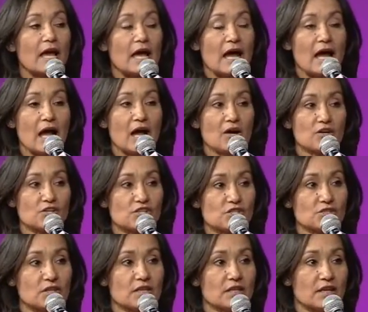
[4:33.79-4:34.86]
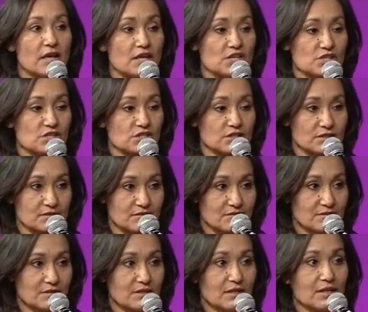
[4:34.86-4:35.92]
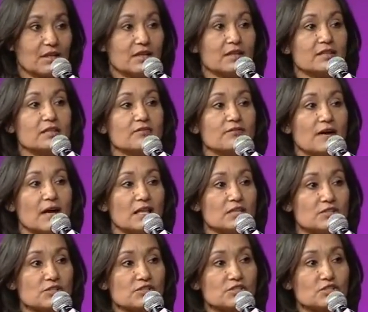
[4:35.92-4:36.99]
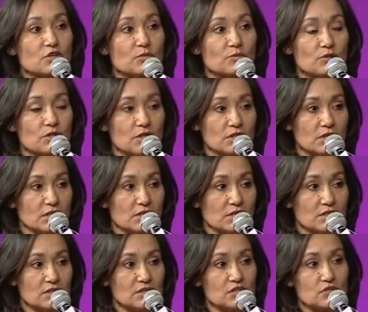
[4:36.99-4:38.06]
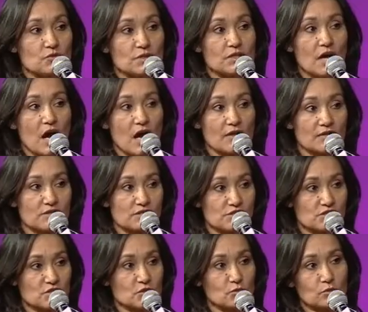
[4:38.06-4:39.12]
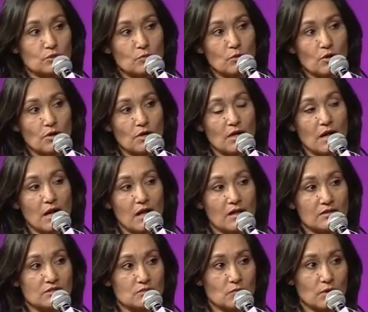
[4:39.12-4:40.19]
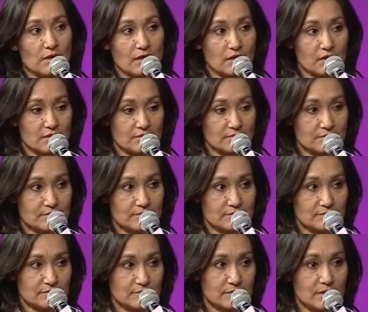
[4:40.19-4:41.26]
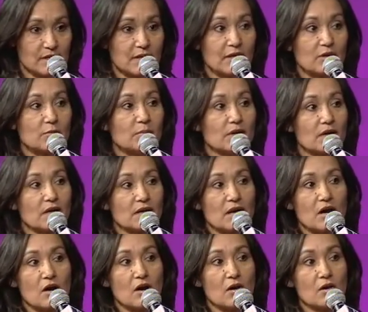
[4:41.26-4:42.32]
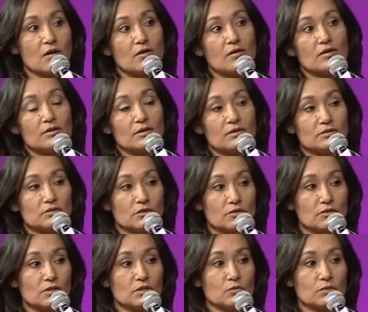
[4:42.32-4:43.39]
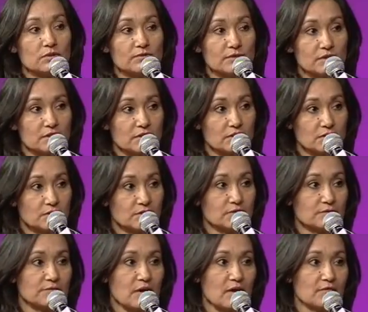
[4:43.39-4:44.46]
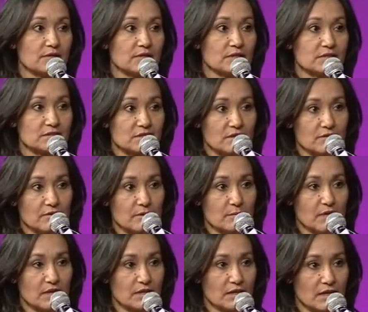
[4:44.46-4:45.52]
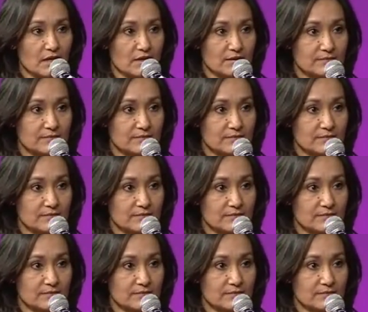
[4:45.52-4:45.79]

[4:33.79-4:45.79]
How should a nation, the values community, treat others who were born elsewhere, but are now totally woven to the fabric of America?